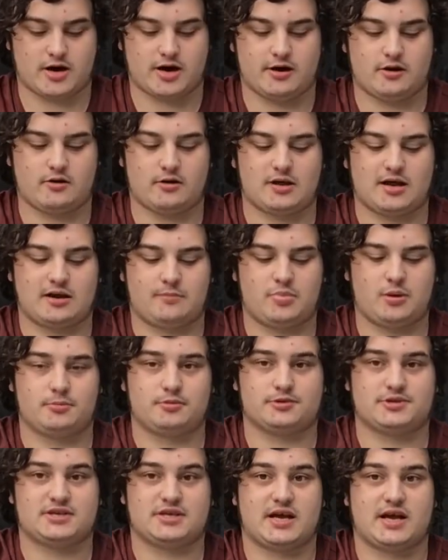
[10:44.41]
I know a lot of
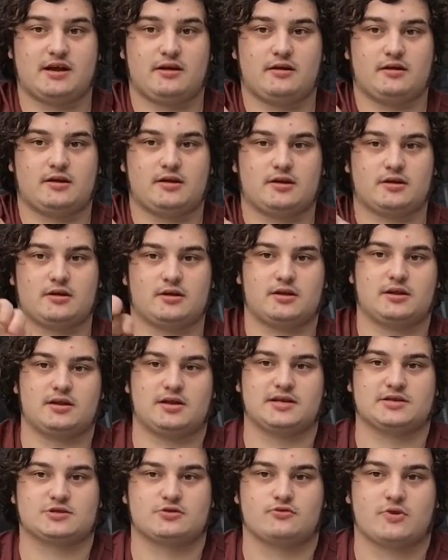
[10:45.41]
people say
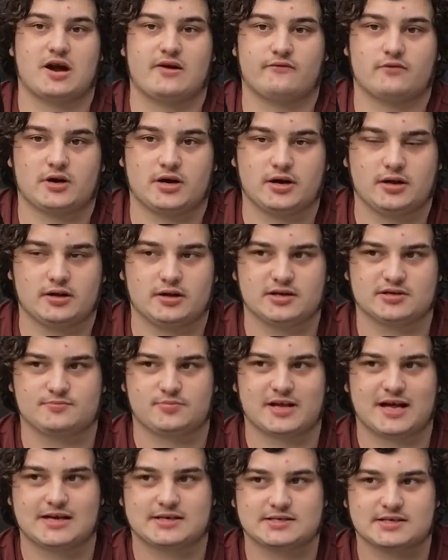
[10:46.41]
these
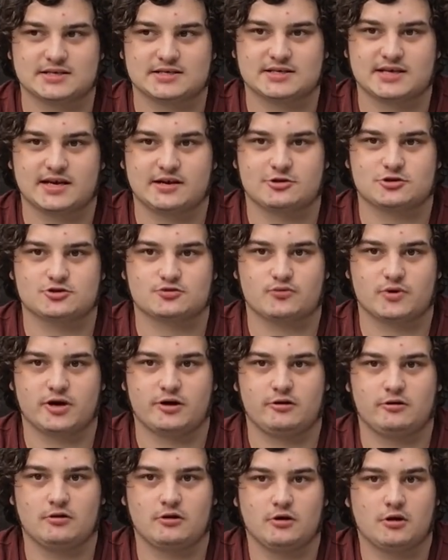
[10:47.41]
plastic scales
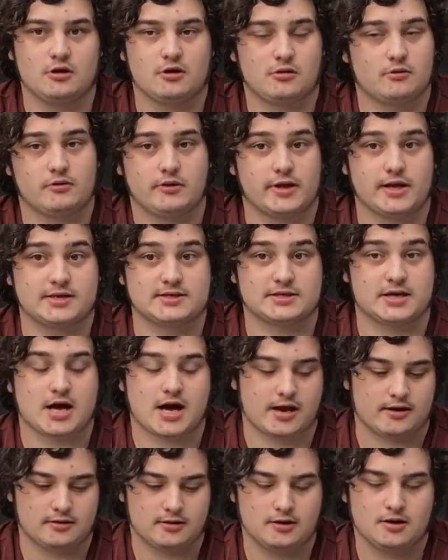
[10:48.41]
will. It's
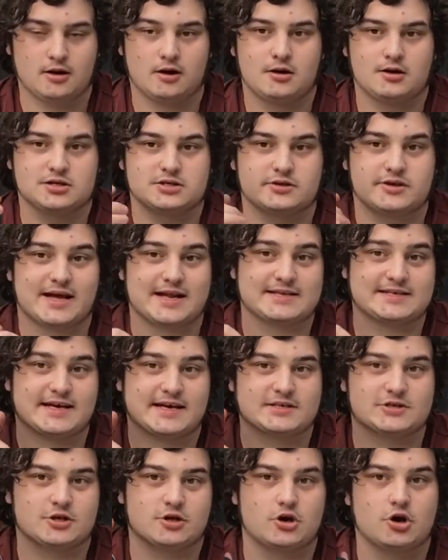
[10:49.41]
not. So that
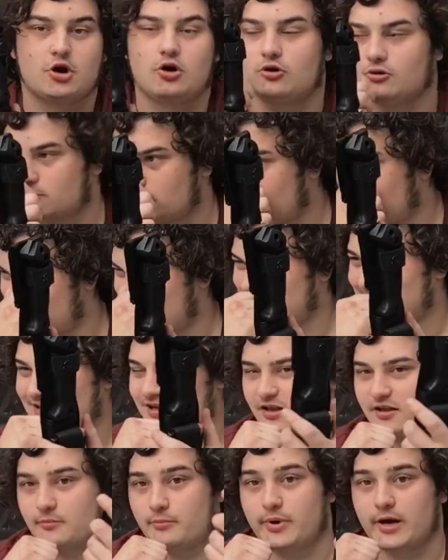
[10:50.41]
takes the gold,
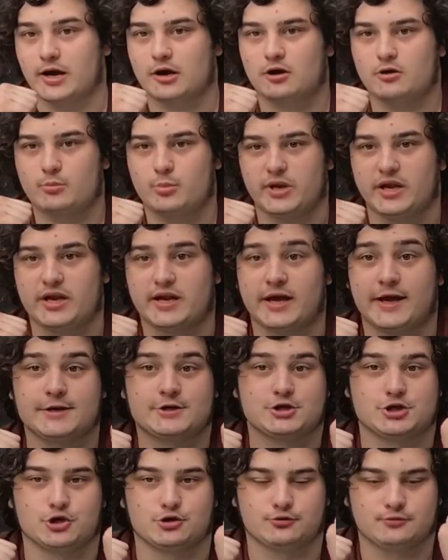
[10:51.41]
the Becker
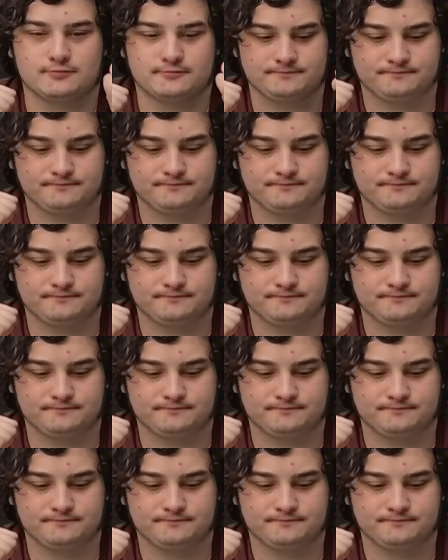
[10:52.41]
BK2.